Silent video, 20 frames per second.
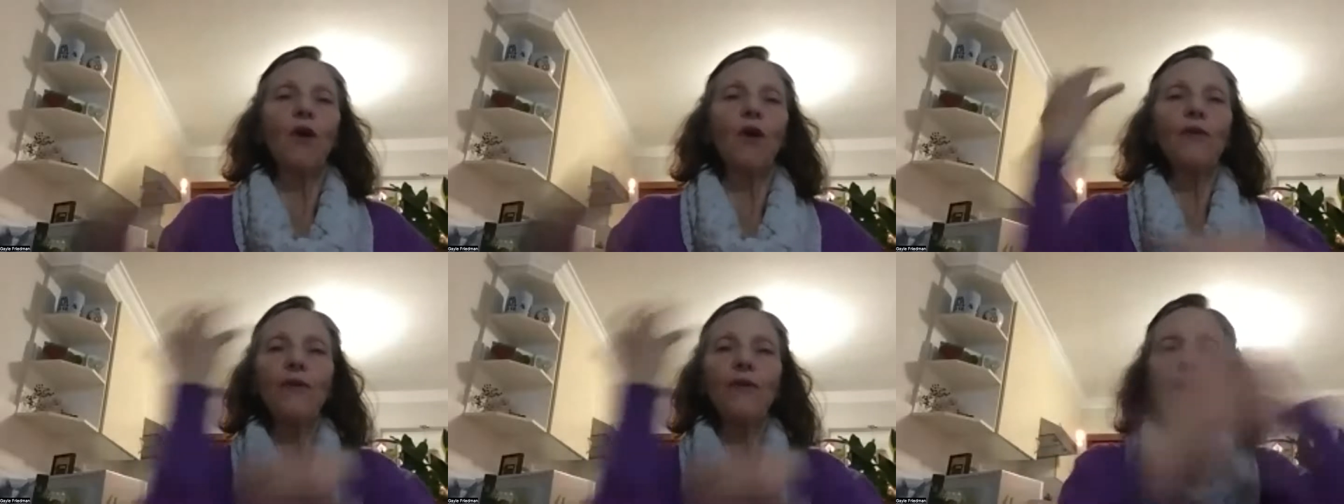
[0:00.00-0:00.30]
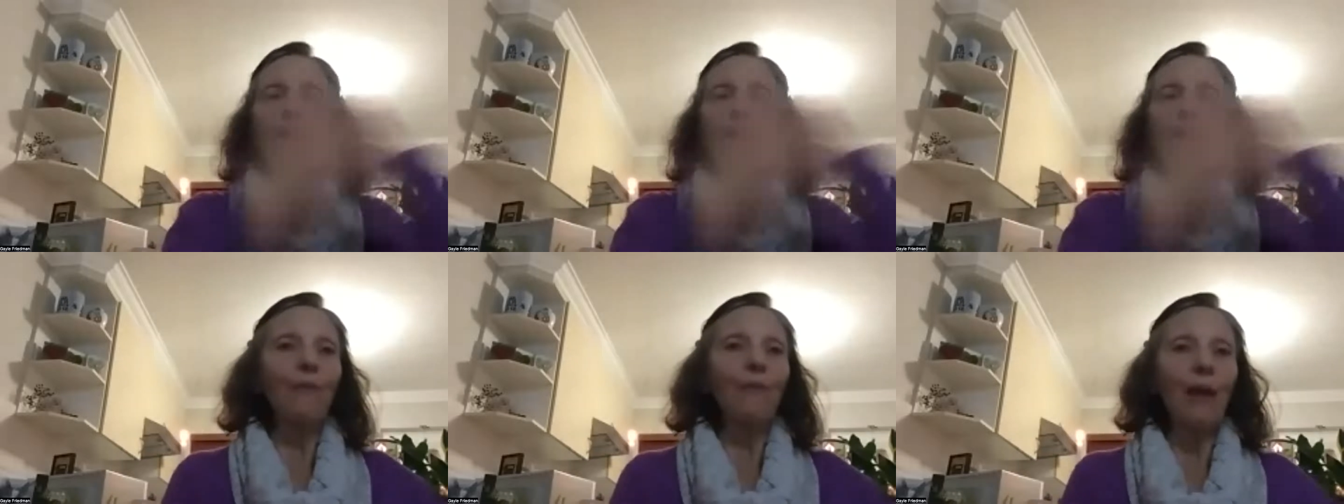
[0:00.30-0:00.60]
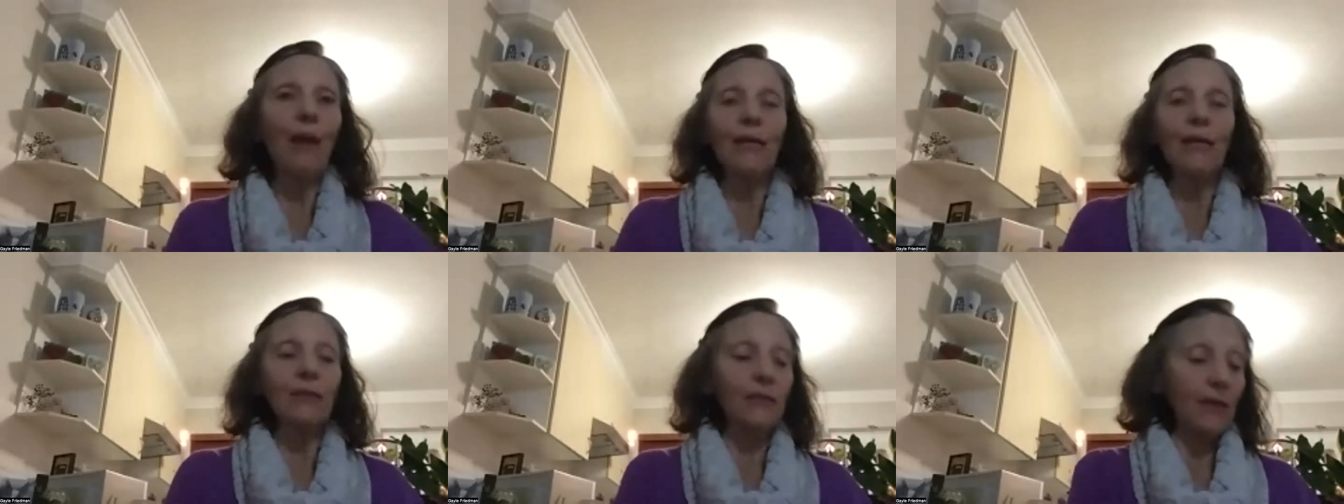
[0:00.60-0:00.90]
And that
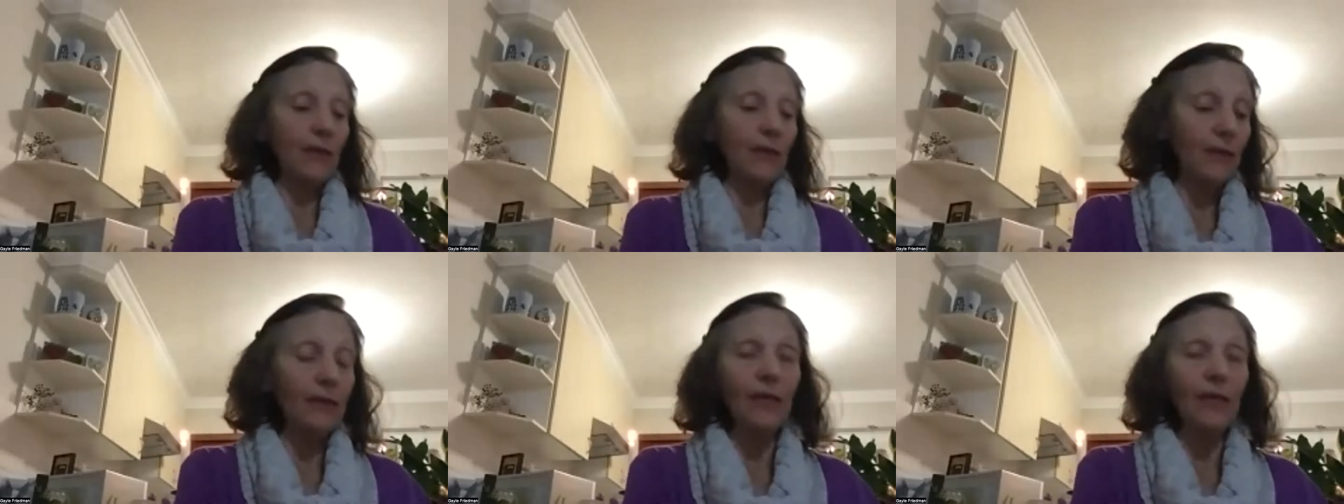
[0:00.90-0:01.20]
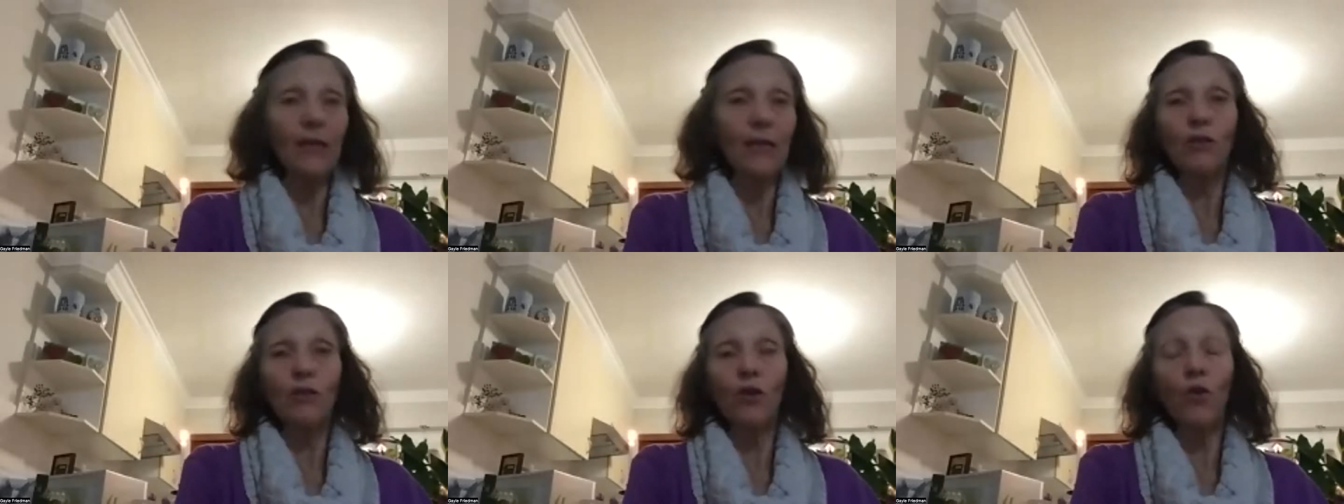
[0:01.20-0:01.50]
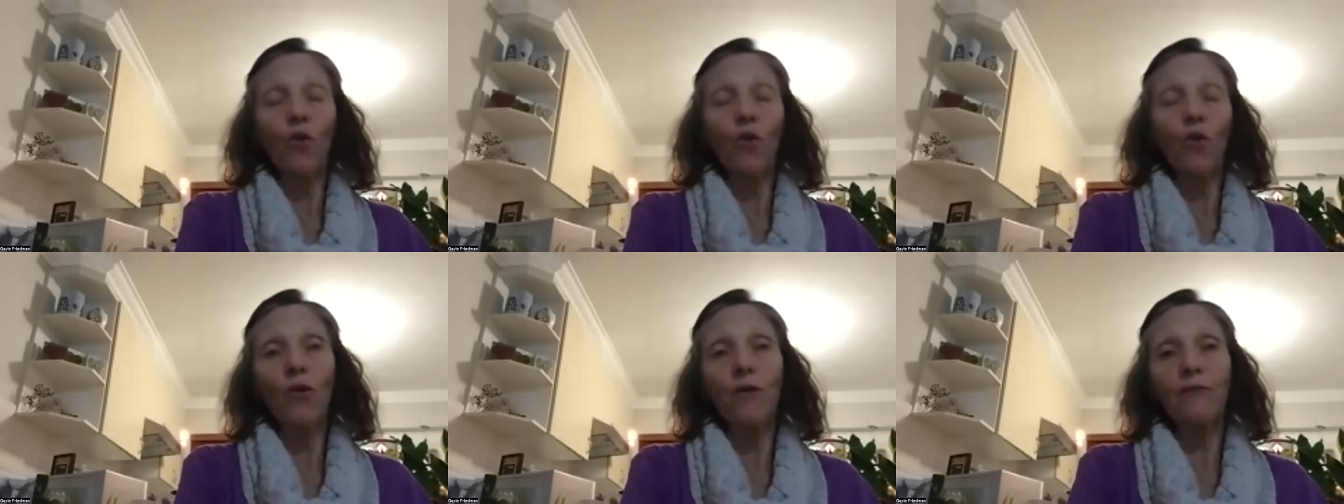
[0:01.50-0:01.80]
applies, I think that's the
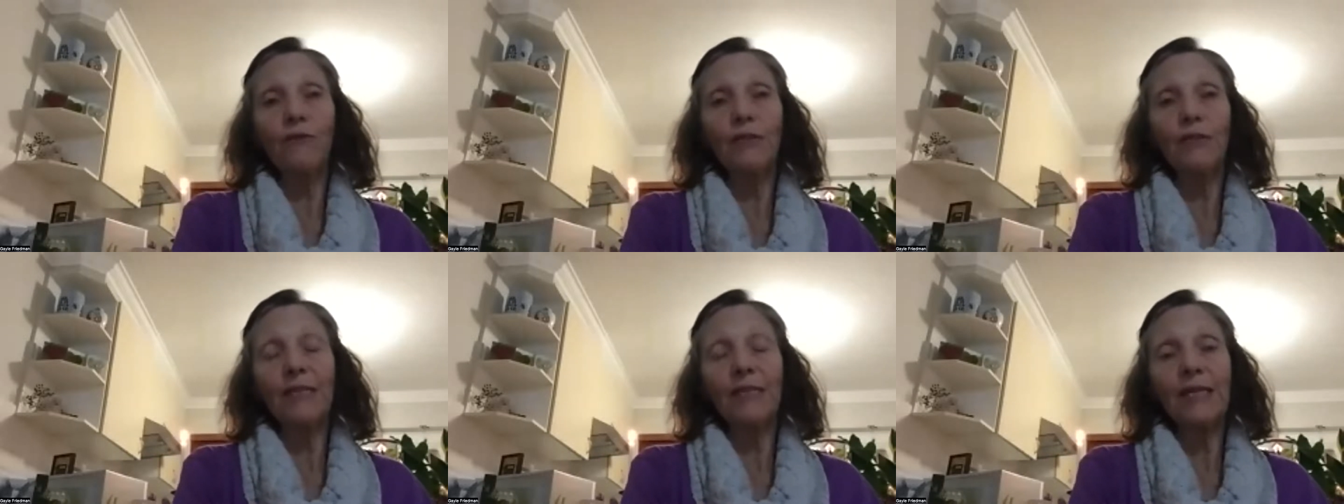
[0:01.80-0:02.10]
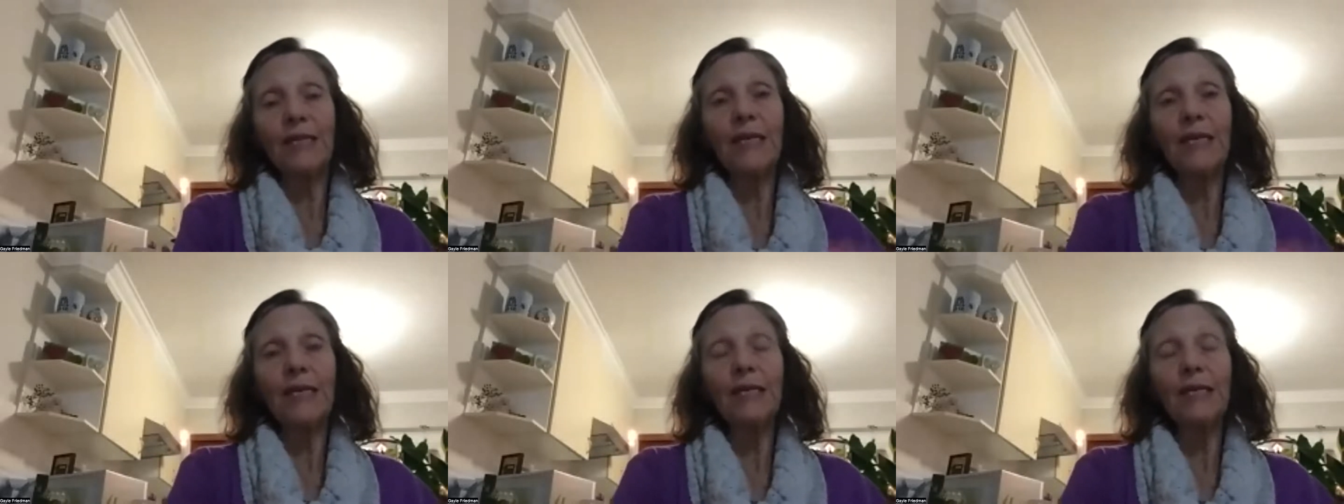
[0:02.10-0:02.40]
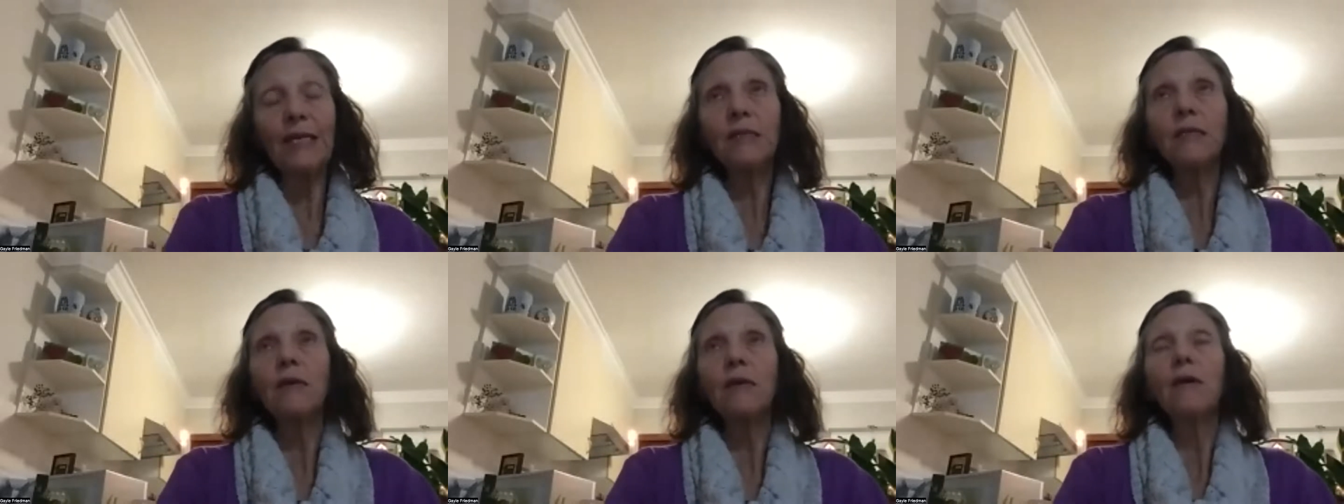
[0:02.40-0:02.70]
core of disease.